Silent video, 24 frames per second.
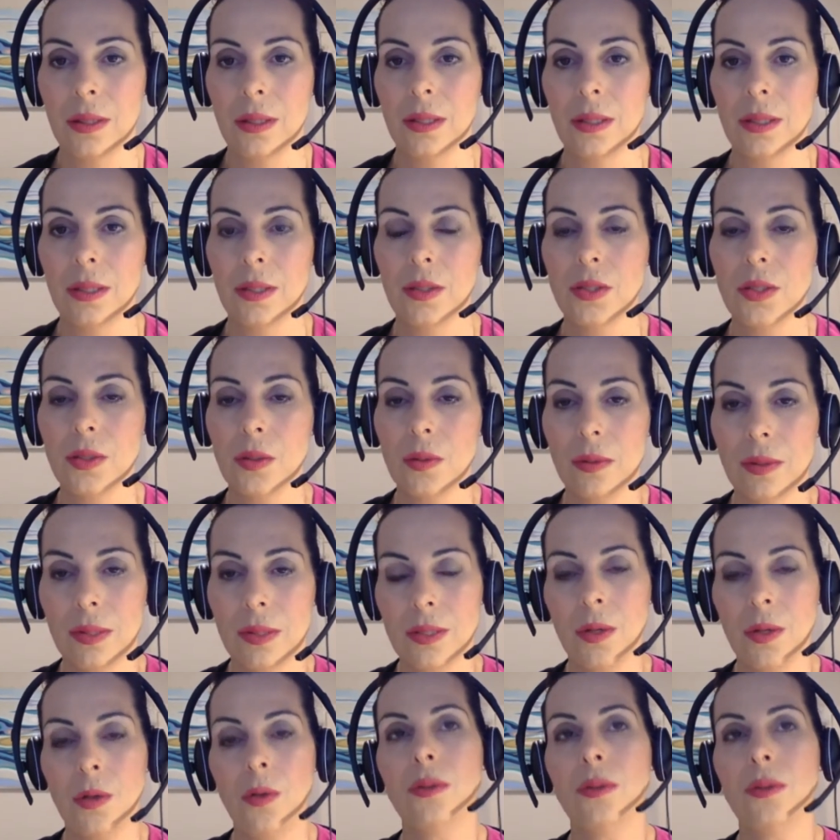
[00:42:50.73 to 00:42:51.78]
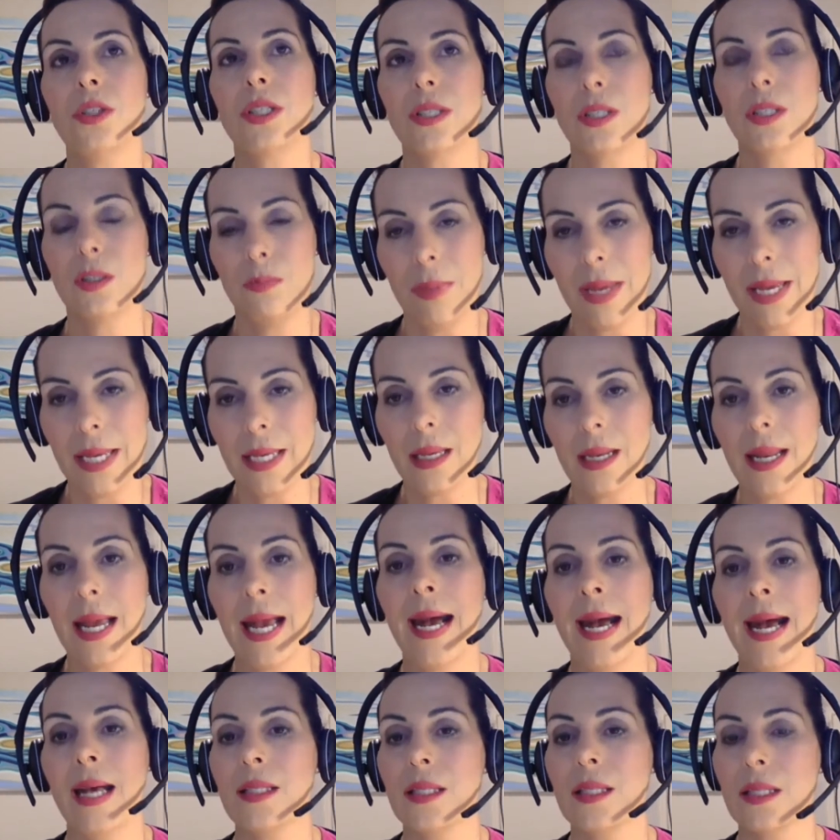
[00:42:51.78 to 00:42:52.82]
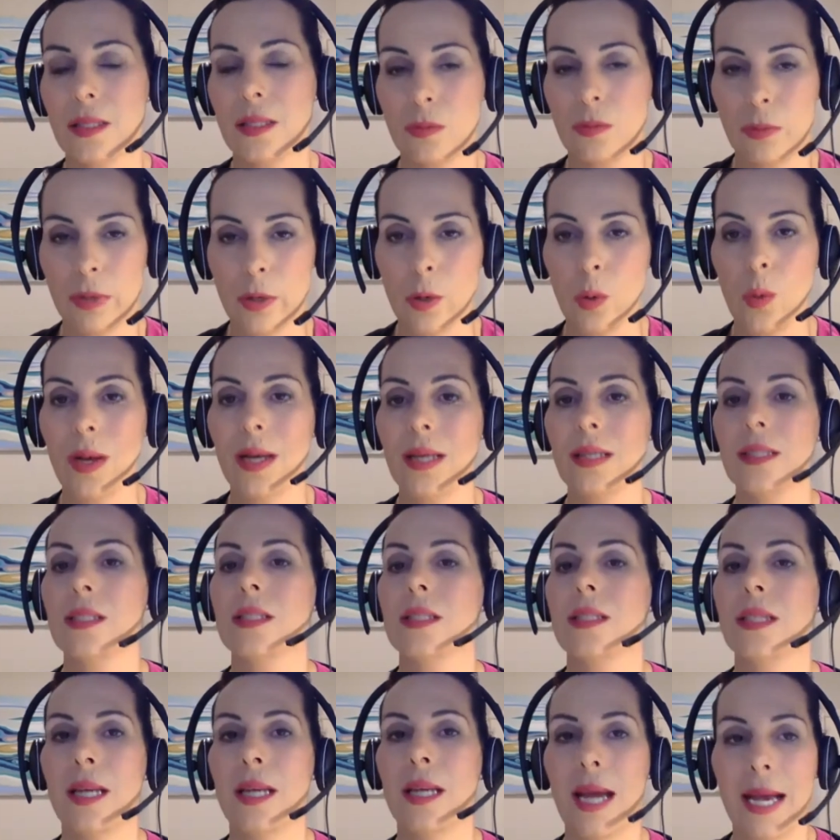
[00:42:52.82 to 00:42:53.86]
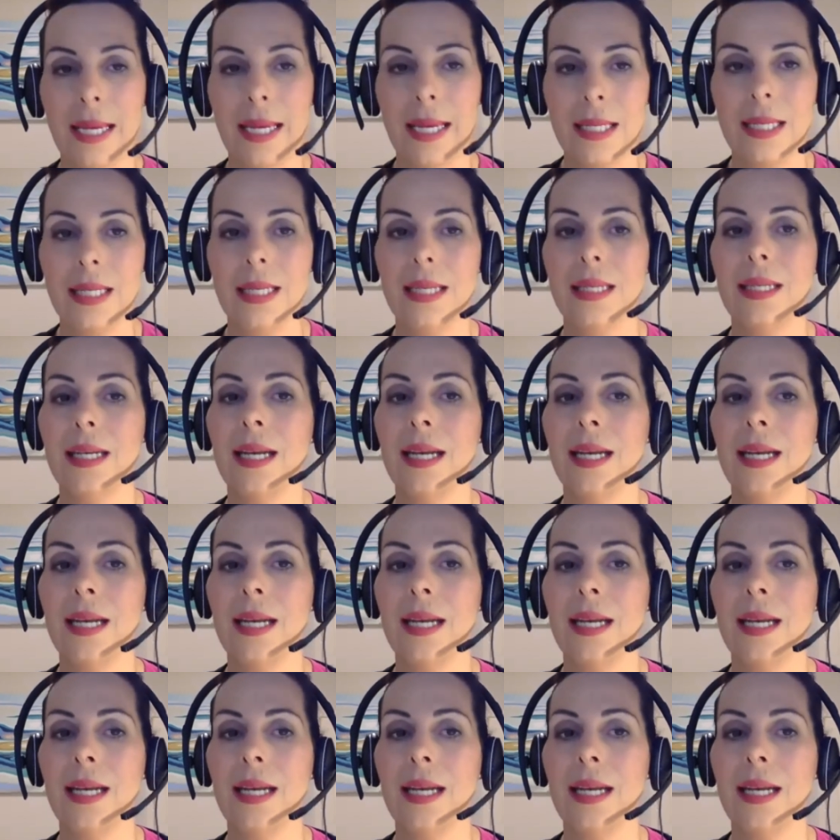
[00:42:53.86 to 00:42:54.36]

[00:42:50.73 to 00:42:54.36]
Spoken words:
So don't just make it asks, requests, and I need.